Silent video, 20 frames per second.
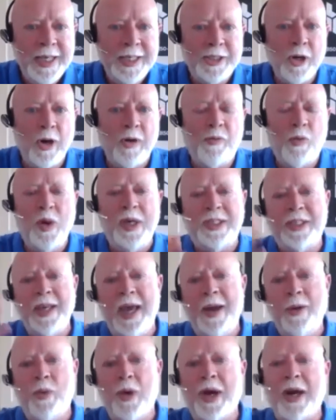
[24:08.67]
So if we
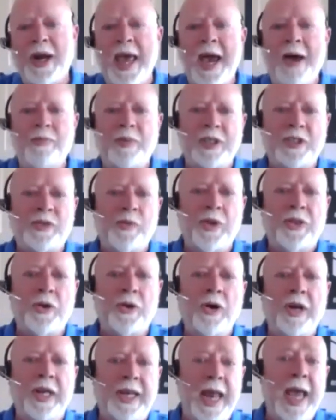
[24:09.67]
say we're going to have this for
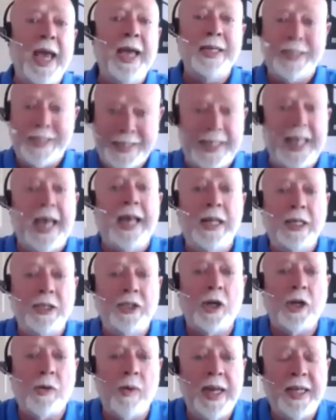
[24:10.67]
30 days, then
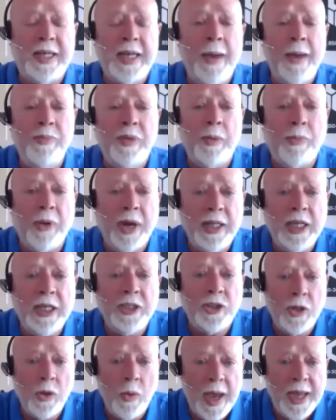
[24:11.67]
it's a great time to bring
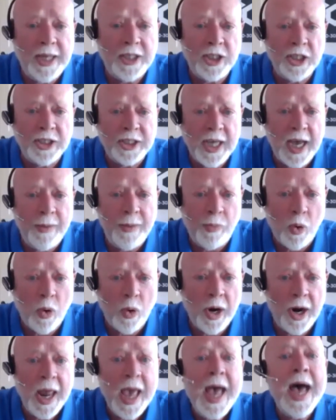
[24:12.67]
these new agents on
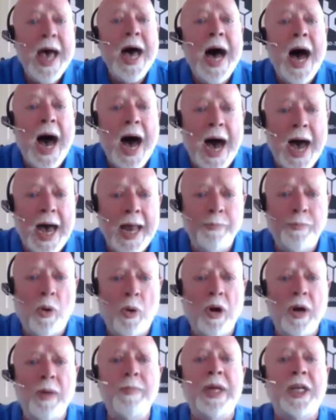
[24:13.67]
board
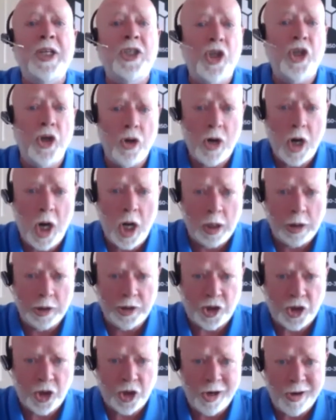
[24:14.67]
them into your
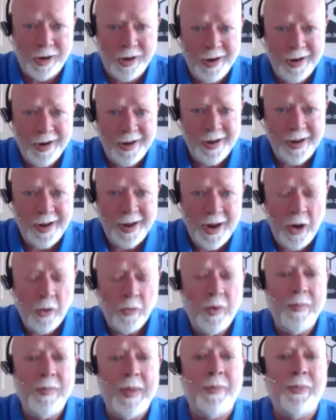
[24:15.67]
culture.
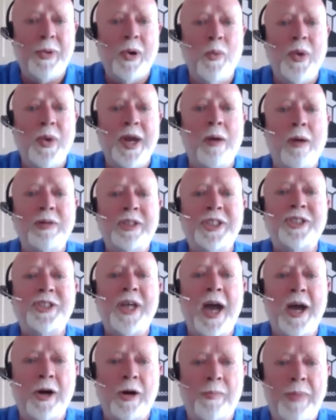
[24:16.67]
Remember, we don't just
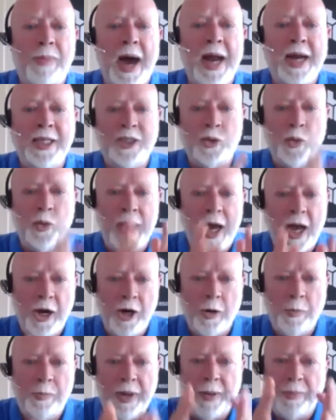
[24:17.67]
hire bodies, we
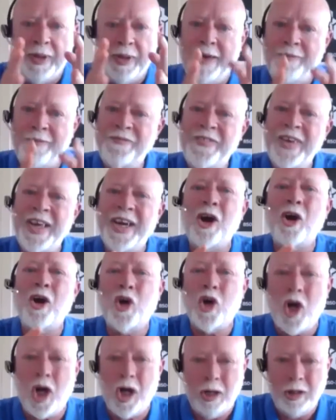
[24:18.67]
hire people that fit our
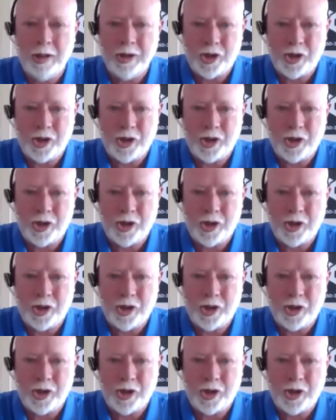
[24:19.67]
culture.